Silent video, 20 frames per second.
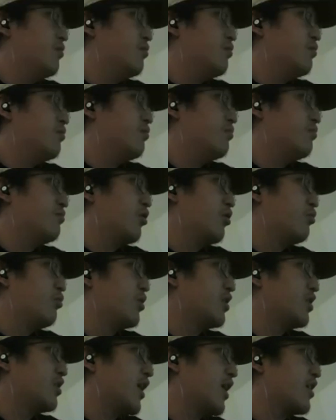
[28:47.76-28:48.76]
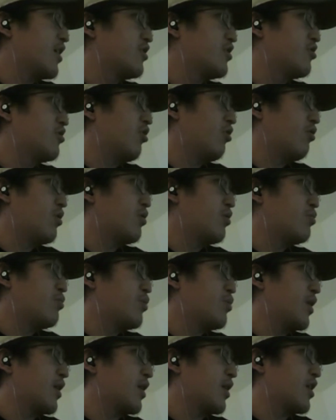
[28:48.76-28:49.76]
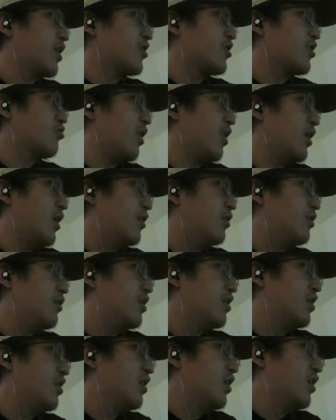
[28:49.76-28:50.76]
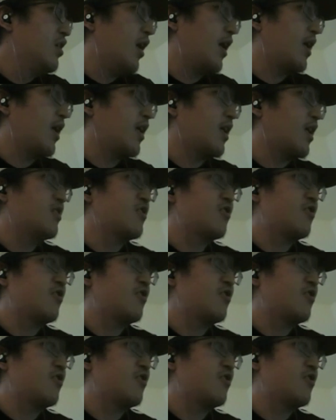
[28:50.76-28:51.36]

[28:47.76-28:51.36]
So with the Texans already picking Stroud, I guess.